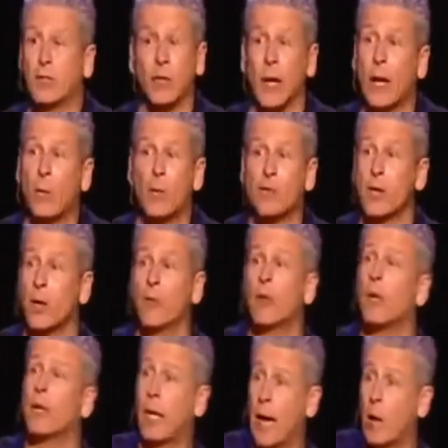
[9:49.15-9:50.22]
The night was
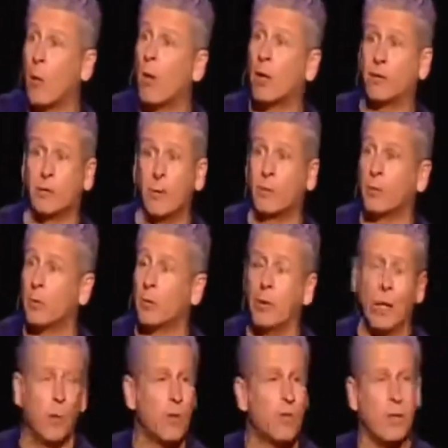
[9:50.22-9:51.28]
over. A guy walks up to
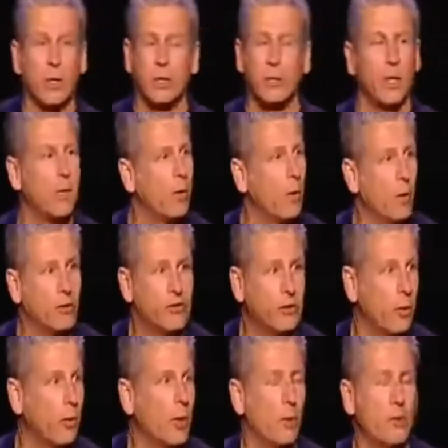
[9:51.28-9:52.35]
me. I wish I could tell you the whole
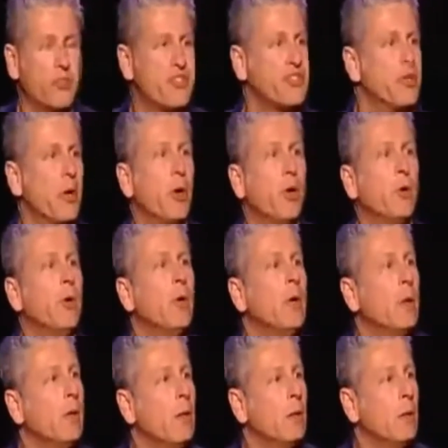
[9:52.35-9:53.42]
story. It was so
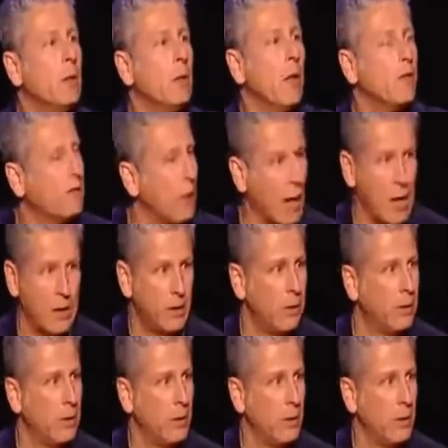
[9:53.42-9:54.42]
of God.